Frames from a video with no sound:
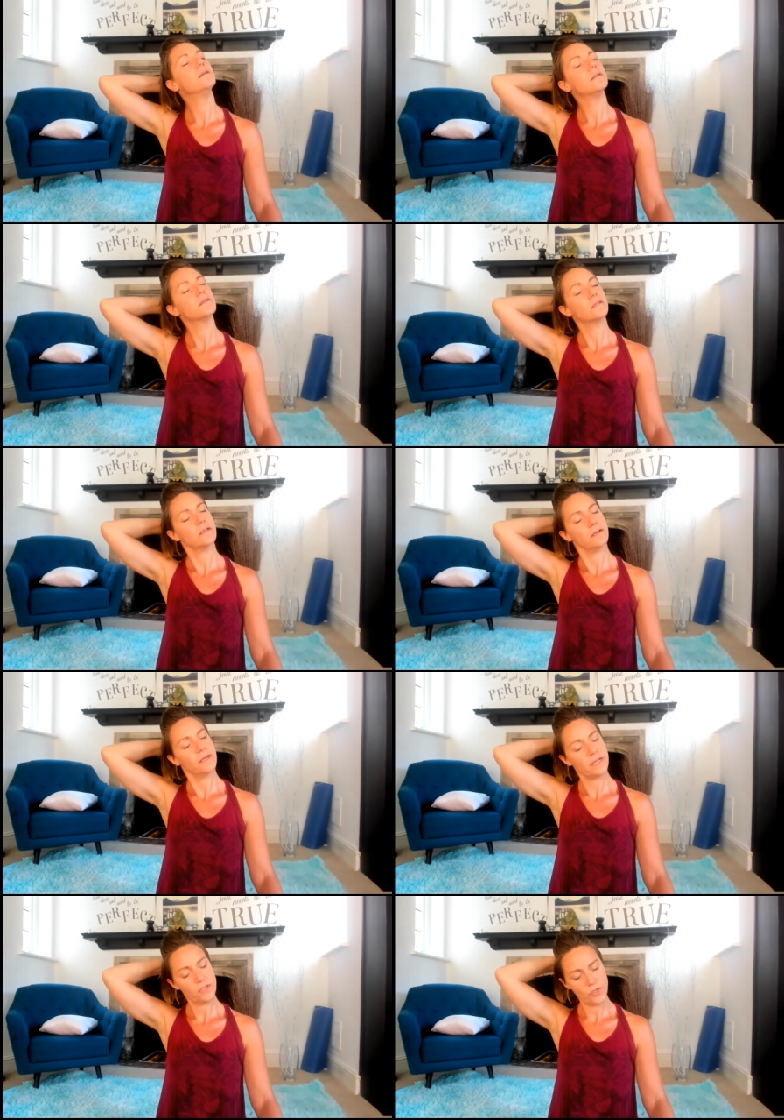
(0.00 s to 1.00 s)
So
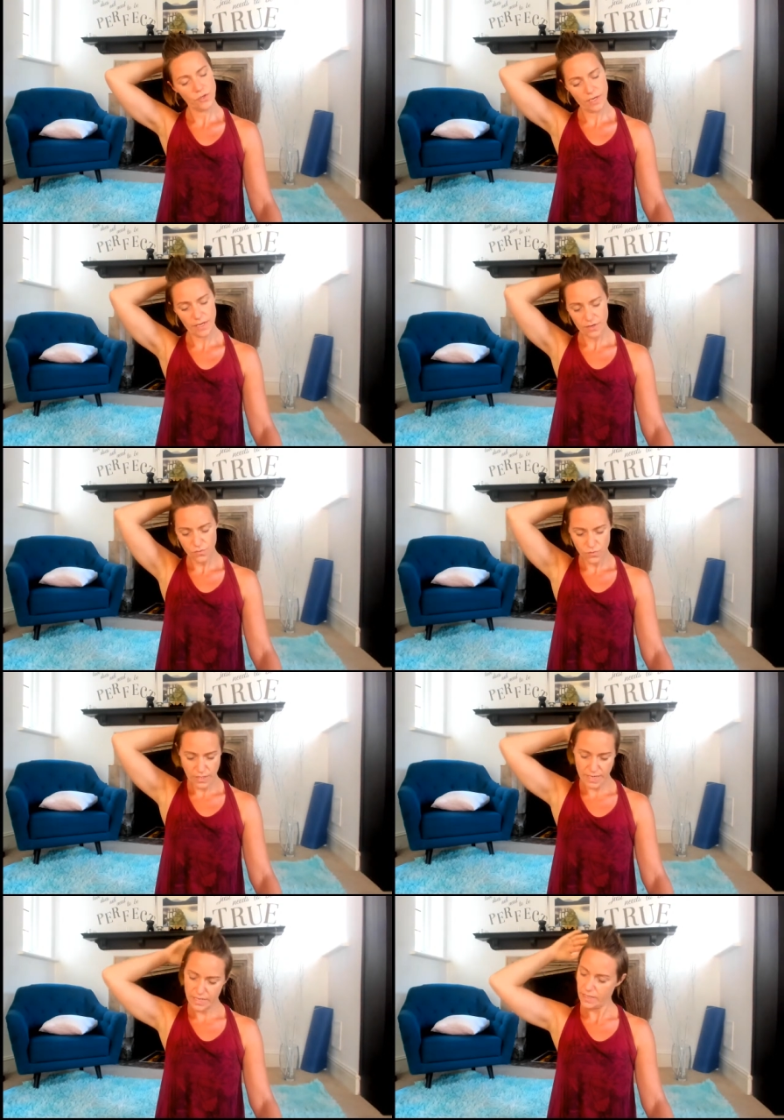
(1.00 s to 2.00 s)
yeah, tuning it all
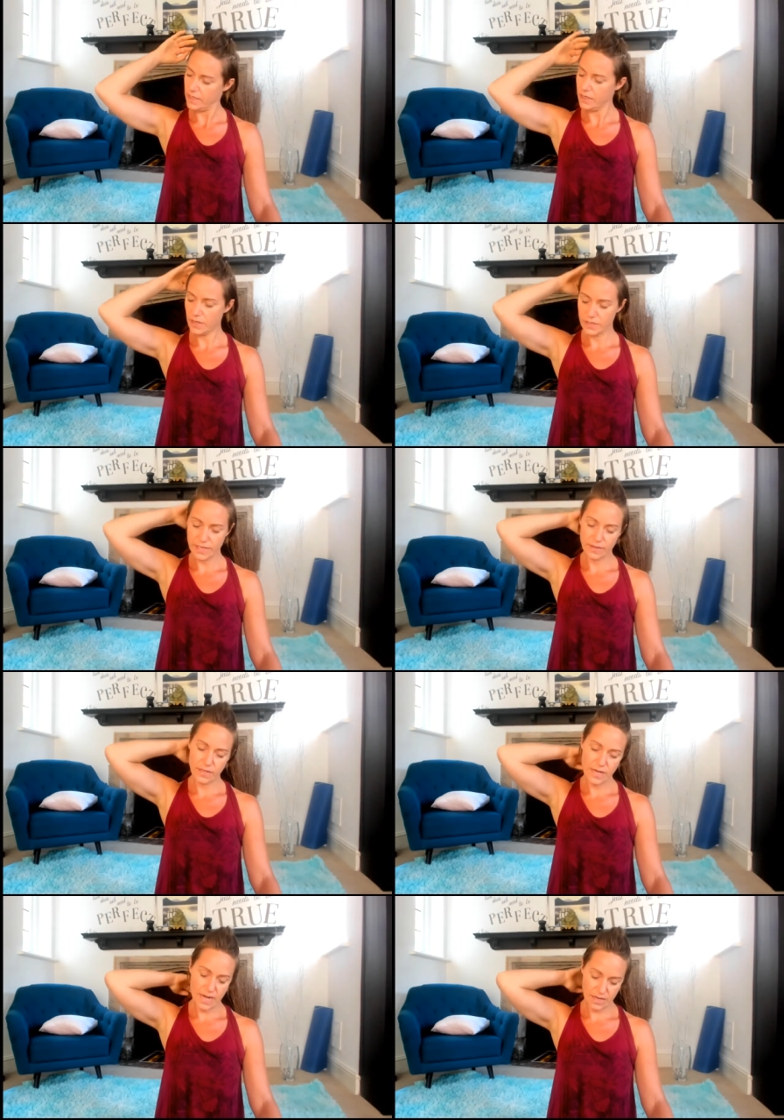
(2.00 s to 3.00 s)
in, and you go down the
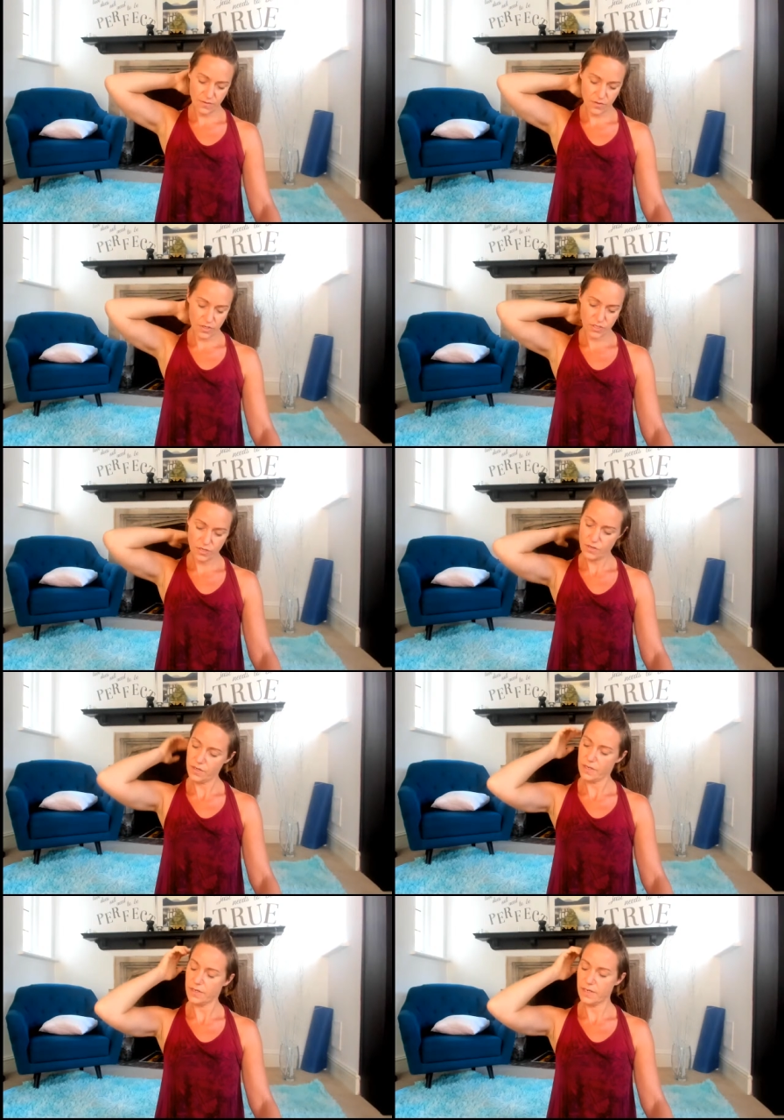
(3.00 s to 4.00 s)
neck of the guitar,
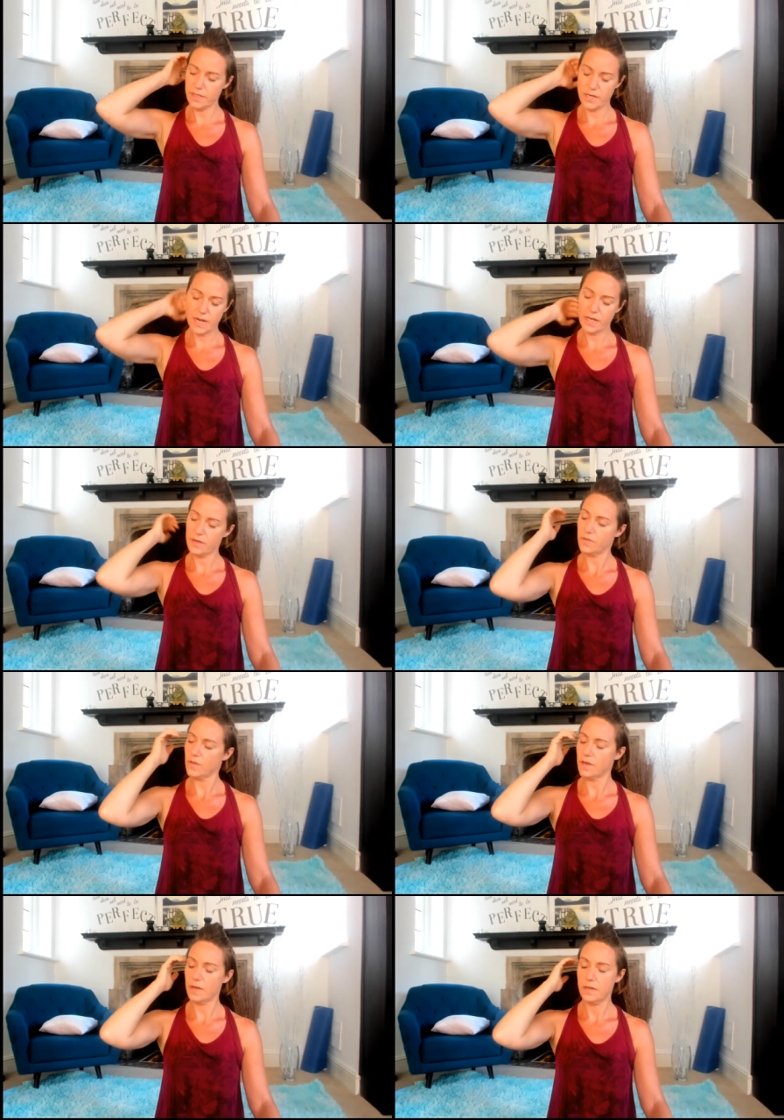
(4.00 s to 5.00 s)
you go down the neck of
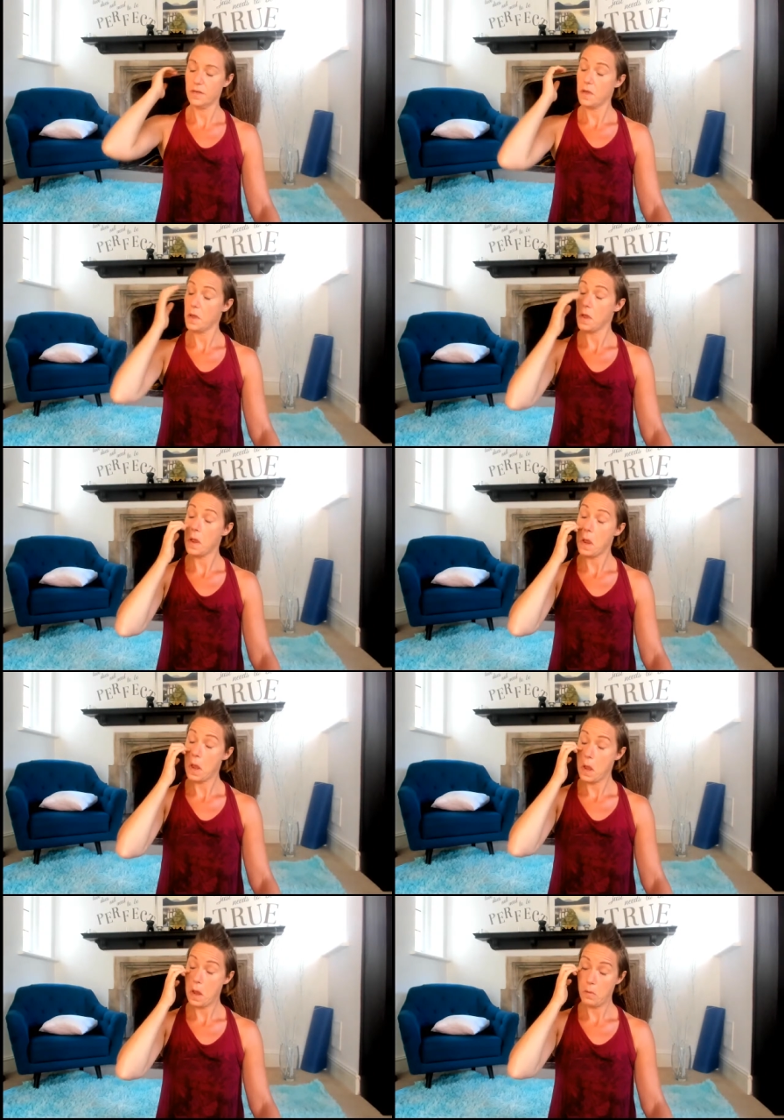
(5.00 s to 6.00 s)
the
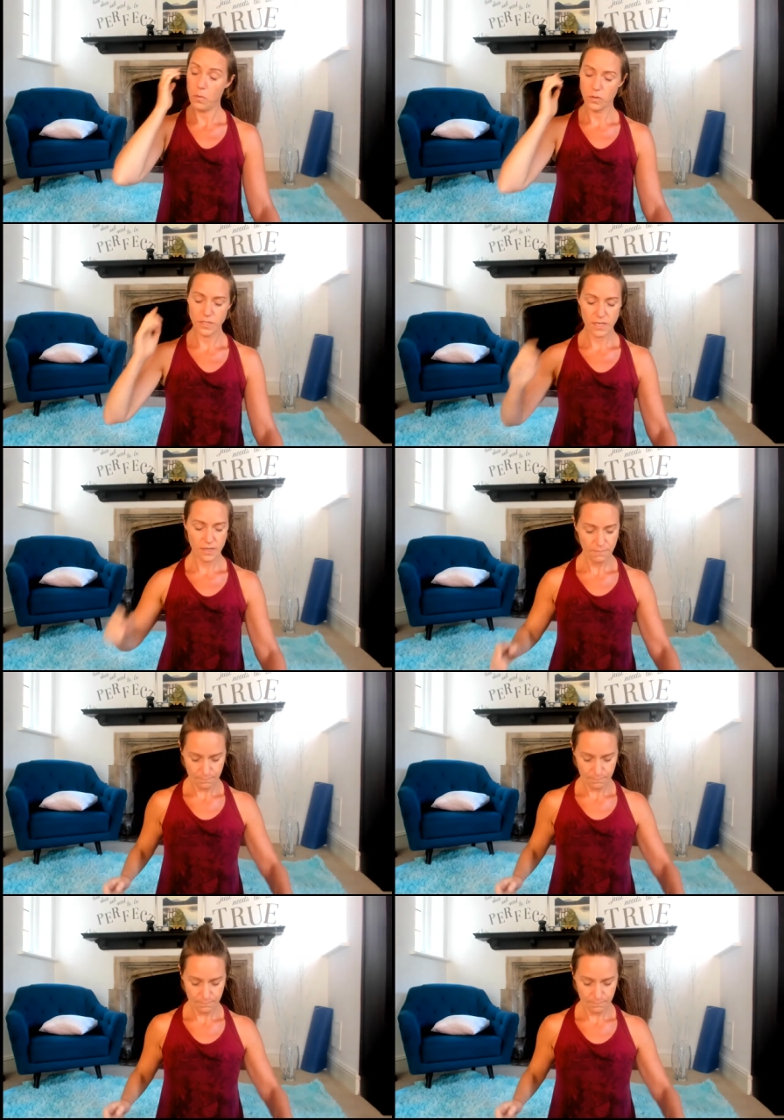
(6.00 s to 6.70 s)
body,